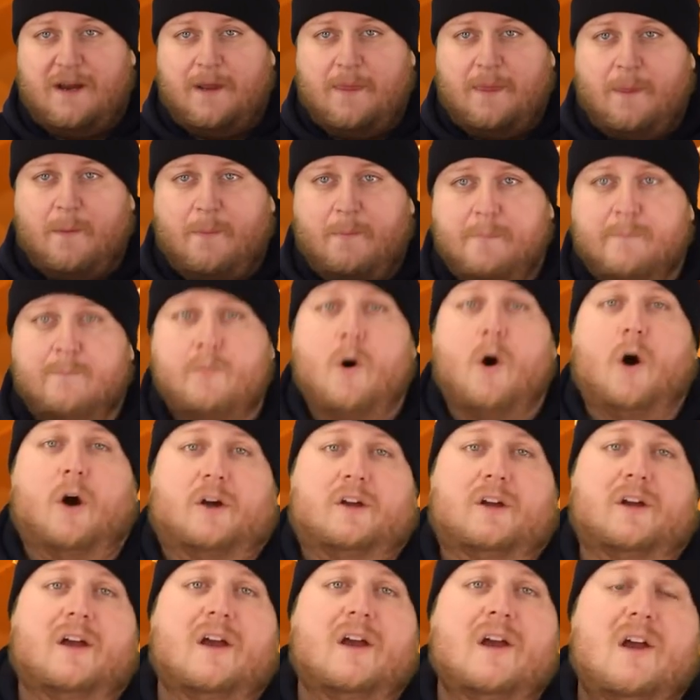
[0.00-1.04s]
in the
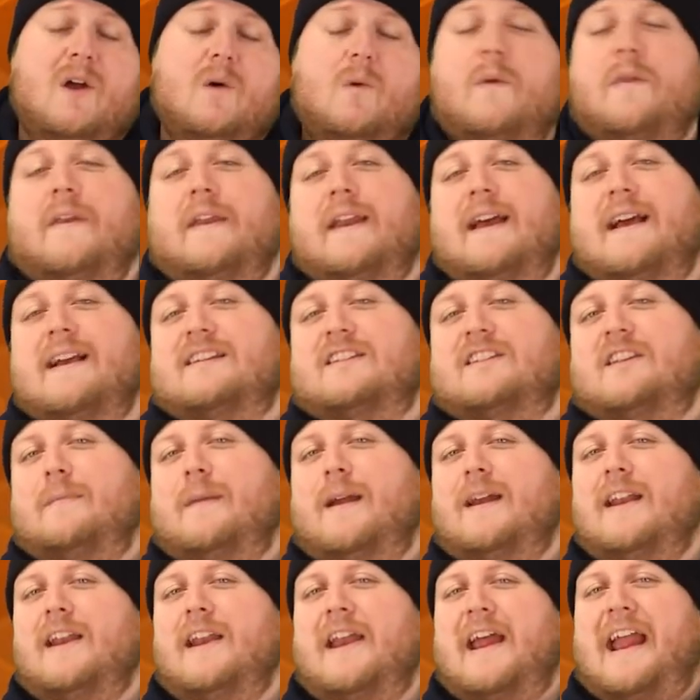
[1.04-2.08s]
book, with an
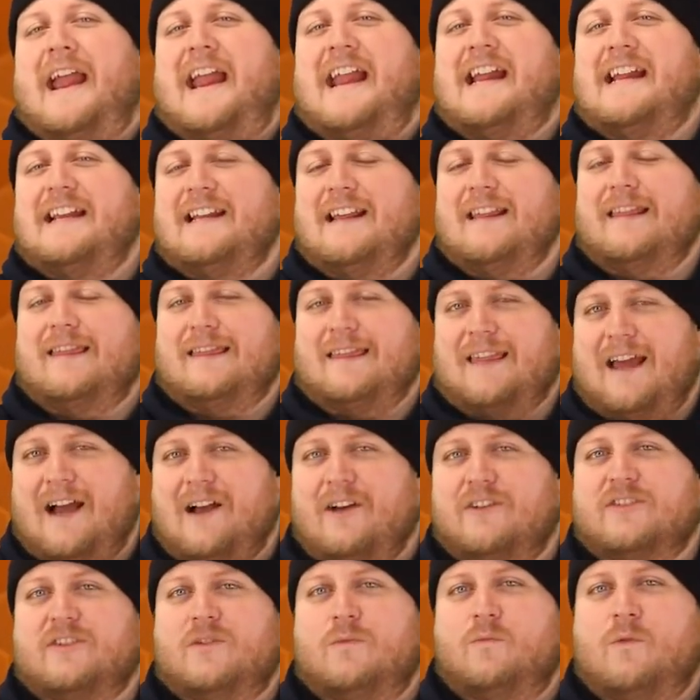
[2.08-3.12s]
estimated
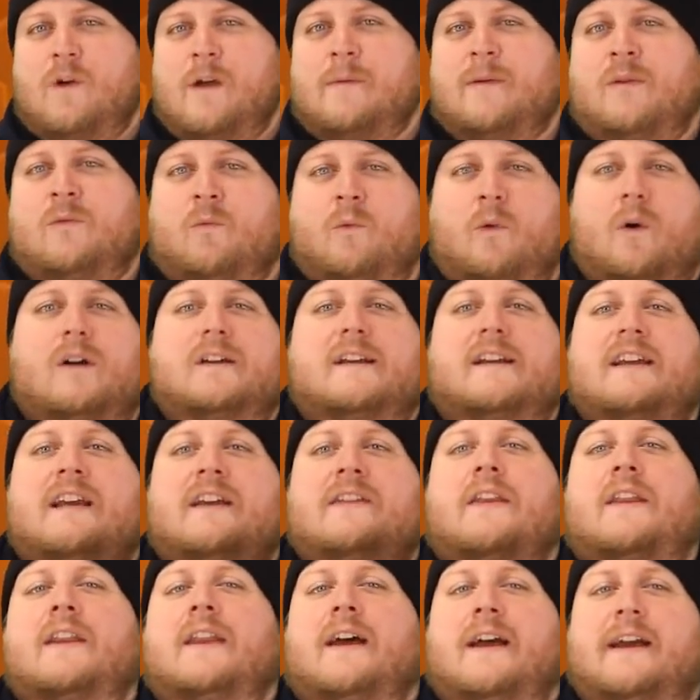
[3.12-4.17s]
80,000 women working
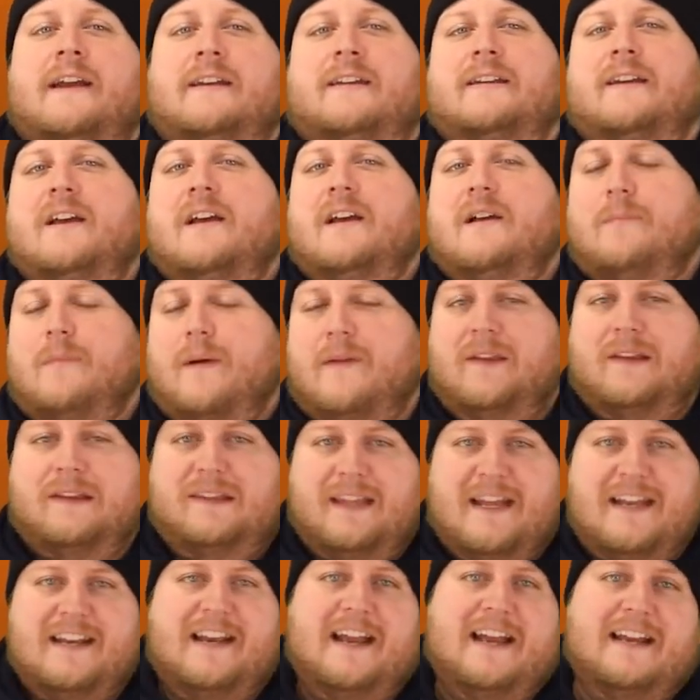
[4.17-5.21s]
in the night by the
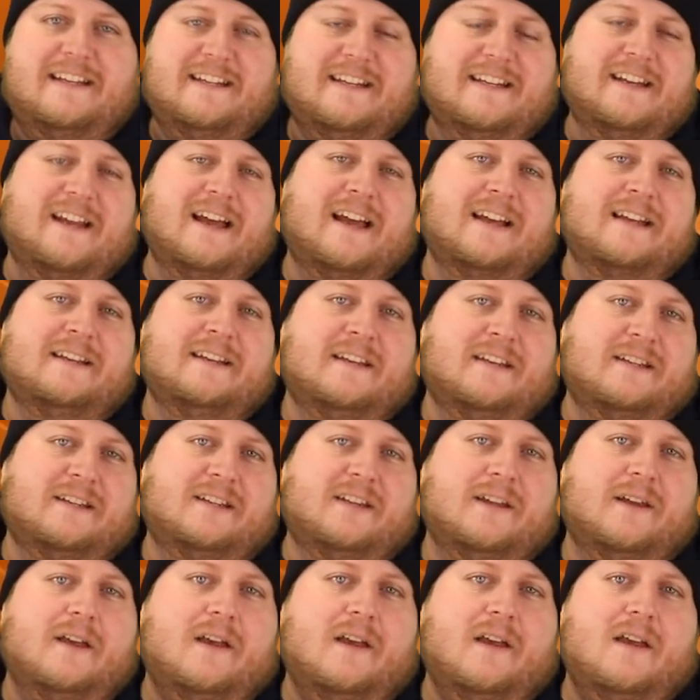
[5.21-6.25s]
late
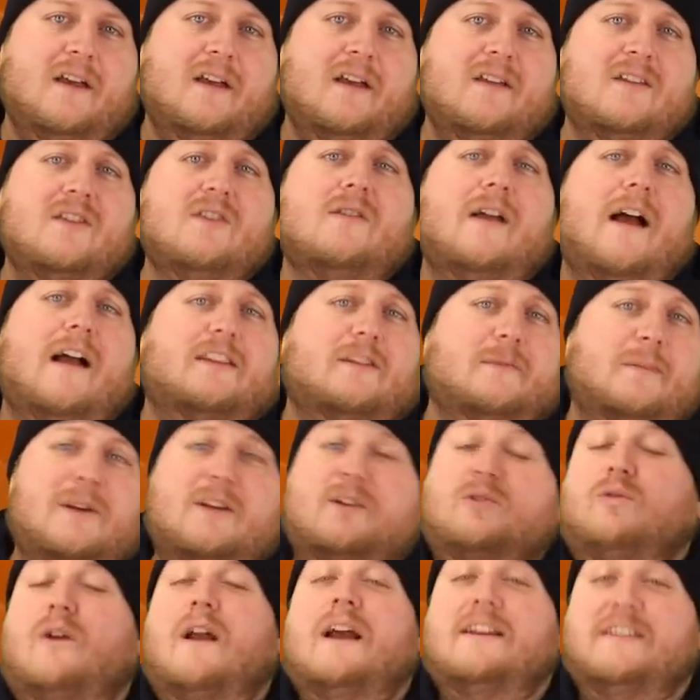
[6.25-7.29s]
1890s. You'd have to be
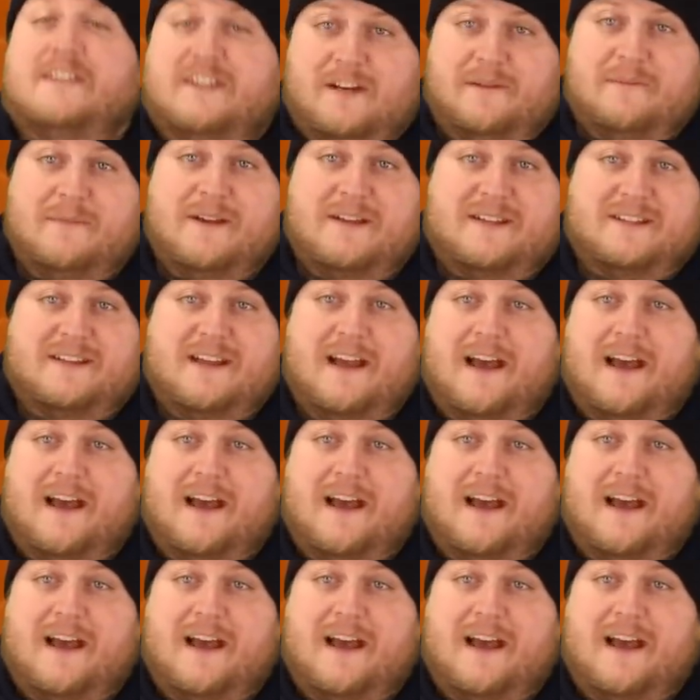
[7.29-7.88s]
crazy to miss